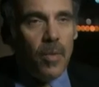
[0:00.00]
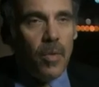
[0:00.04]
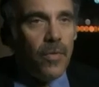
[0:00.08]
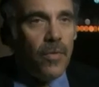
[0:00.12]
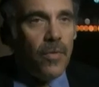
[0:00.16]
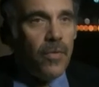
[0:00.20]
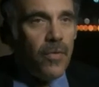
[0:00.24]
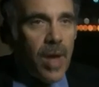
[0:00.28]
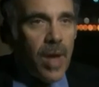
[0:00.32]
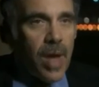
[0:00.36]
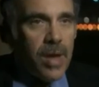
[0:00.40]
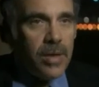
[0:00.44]
The
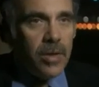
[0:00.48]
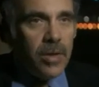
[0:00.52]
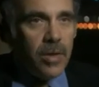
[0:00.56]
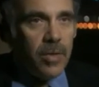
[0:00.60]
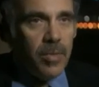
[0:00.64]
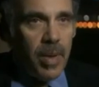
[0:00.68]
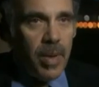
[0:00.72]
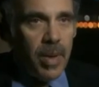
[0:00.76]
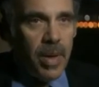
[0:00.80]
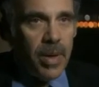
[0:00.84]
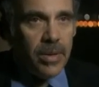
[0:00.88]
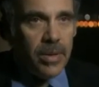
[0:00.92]
more
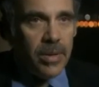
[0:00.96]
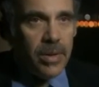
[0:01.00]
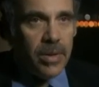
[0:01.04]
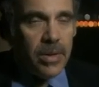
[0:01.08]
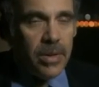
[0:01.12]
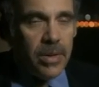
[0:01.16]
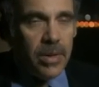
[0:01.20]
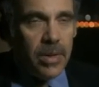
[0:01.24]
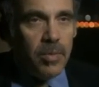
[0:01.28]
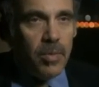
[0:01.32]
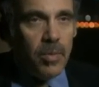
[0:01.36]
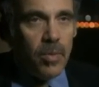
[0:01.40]
fragile the
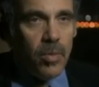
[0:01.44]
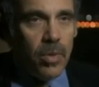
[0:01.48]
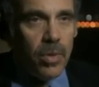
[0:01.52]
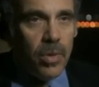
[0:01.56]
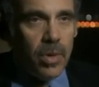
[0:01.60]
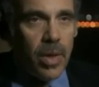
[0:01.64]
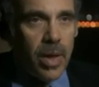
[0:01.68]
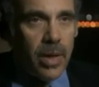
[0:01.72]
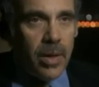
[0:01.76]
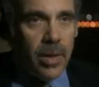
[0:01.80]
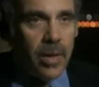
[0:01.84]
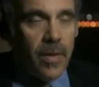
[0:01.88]
patients, the
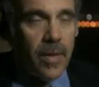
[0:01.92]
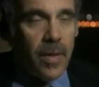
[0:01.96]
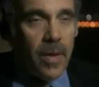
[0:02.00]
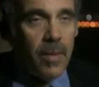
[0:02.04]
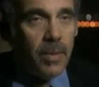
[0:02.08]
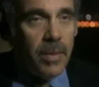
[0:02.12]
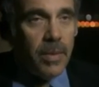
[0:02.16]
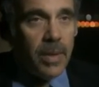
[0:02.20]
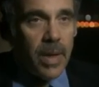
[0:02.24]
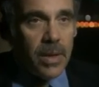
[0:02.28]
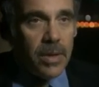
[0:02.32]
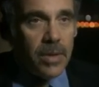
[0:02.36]
more likely
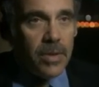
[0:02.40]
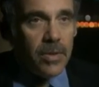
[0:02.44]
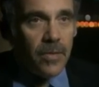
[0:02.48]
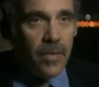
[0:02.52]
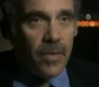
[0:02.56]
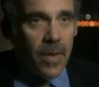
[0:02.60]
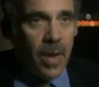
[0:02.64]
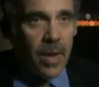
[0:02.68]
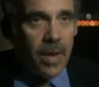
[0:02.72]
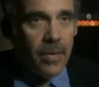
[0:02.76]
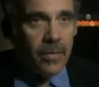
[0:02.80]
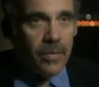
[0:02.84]
they will not
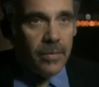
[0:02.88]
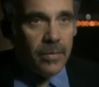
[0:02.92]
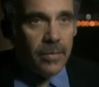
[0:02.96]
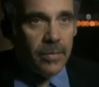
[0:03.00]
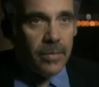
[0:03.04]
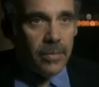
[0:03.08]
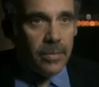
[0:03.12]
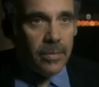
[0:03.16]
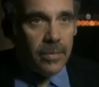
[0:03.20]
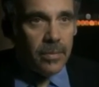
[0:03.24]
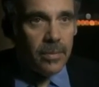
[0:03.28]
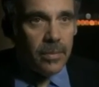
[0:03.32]
survive.
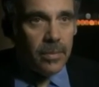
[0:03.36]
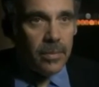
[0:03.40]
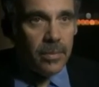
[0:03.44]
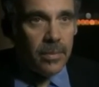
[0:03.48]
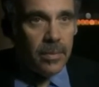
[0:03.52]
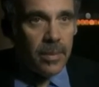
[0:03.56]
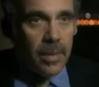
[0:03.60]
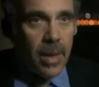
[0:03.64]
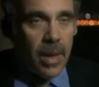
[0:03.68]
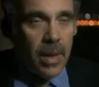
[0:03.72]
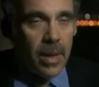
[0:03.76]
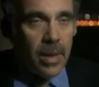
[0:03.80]

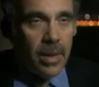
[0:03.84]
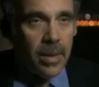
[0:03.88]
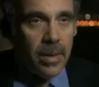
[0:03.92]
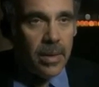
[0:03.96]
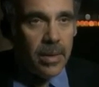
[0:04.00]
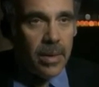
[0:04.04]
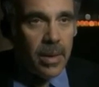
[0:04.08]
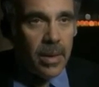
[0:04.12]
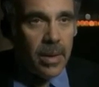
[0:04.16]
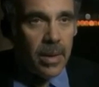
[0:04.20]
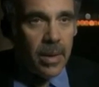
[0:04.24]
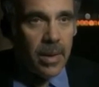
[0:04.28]

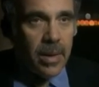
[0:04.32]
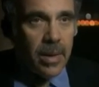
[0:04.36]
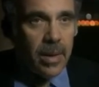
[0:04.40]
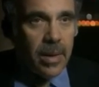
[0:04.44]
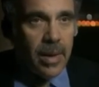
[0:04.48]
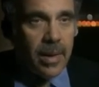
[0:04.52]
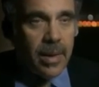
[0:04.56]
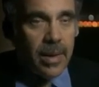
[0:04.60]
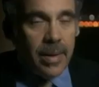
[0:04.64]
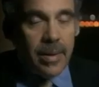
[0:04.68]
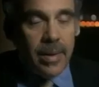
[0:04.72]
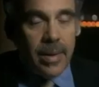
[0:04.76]
And
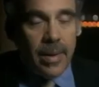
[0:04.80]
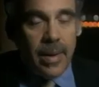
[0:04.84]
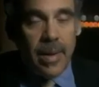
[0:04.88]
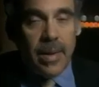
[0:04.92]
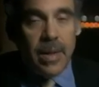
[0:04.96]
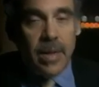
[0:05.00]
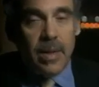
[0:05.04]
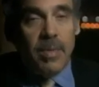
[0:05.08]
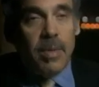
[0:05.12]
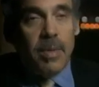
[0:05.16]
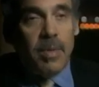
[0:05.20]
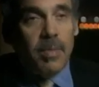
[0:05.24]
uh, I
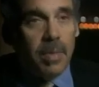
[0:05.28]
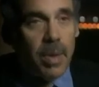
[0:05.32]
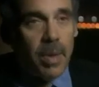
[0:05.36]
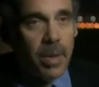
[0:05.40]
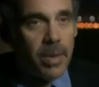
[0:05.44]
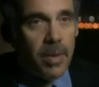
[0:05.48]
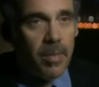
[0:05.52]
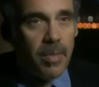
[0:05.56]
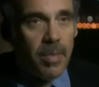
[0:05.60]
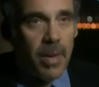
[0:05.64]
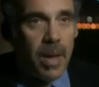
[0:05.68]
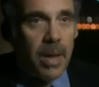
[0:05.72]
hate to be
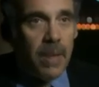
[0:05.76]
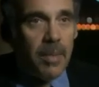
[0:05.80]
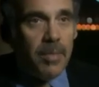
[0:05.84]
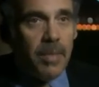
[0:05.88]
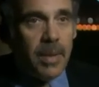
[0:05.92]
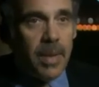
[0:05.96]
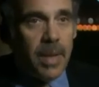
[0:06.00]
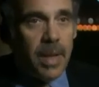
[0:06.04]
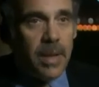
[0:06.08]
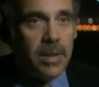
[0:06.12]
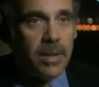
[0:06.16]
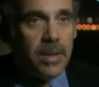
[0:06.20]
blunt about
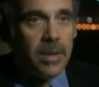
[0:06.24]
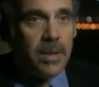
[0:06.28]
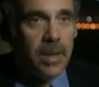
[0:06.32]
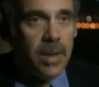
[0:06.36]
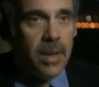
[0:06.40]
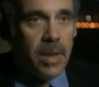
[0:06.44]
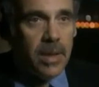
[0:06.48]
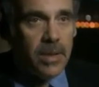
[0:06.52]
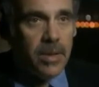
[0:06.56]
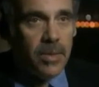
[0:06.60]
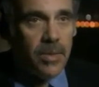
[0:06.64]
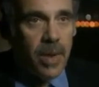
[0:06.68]
it, but that's,
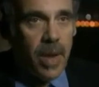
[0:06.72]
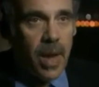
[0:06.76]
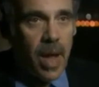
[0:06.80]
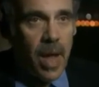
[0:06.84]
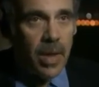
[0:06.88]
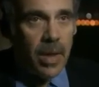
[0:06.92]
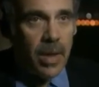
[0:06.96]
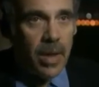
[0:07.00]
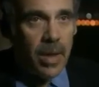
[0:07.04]
that's the